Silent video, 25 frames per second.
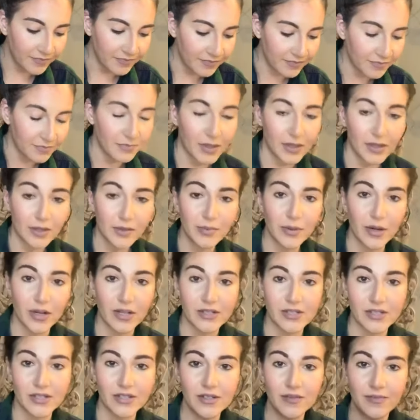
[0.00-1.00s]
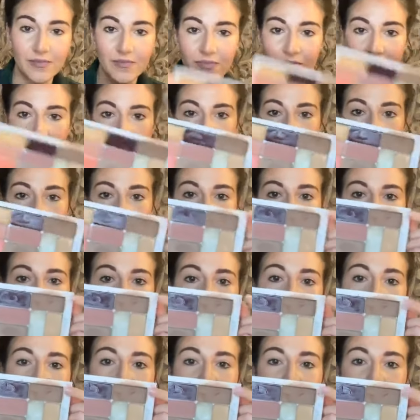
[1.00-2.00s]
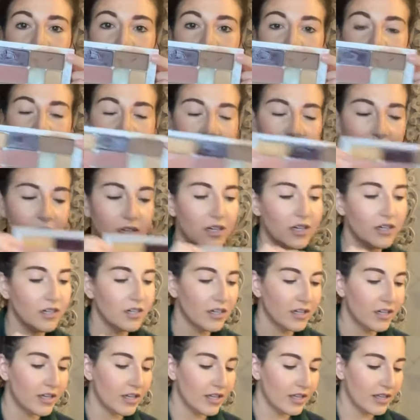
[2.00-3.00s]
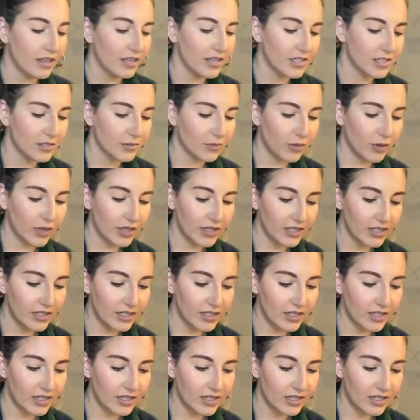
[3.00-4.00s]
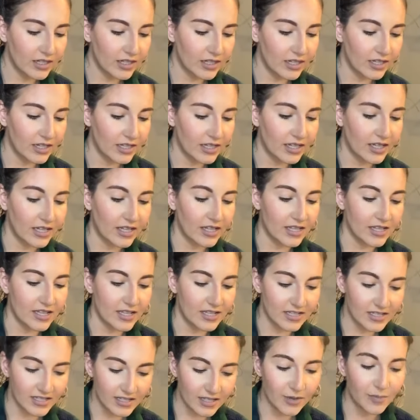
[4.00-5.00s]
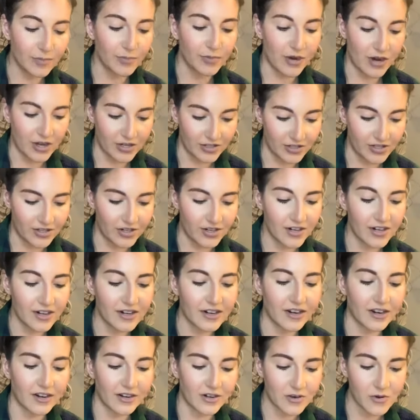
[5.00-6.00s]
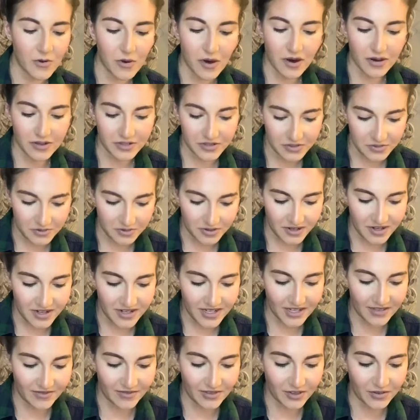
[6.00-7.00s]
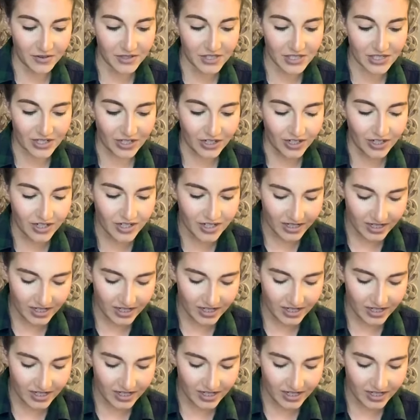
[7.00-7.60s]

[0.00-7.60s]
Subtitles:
Bella bronzer. So that's right here. This one is a bronzer, not a contour, even though it's dark.